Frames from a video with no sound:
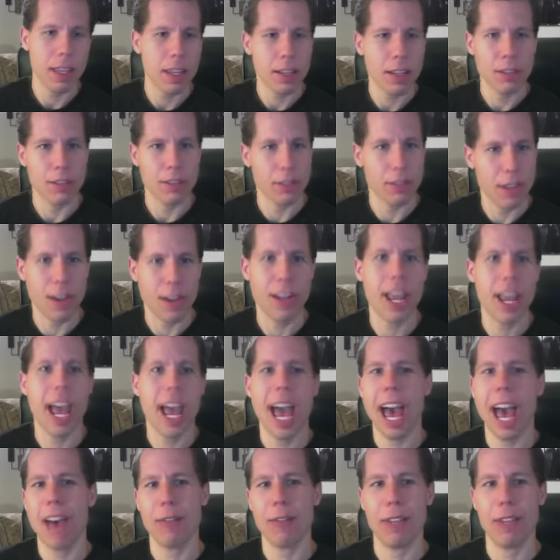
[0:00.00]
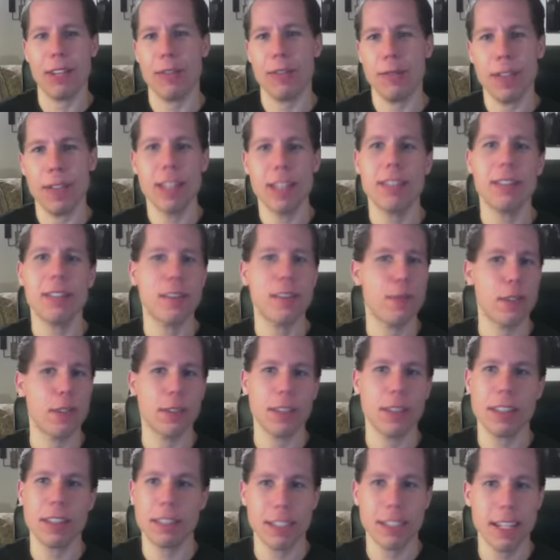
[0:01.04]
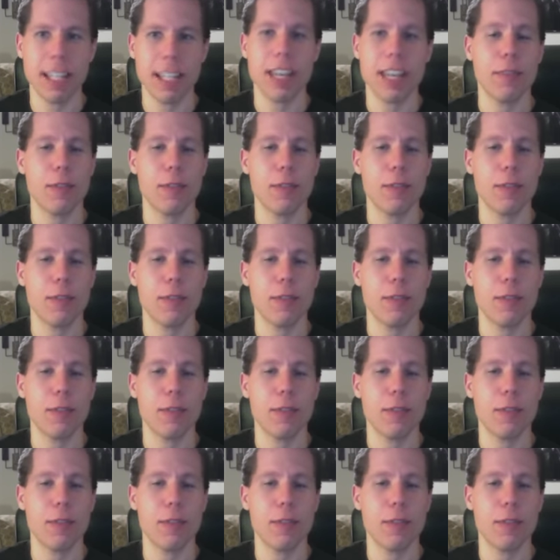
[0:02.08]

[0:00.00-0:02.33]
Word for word: So there you have it. Vince, if you're listening,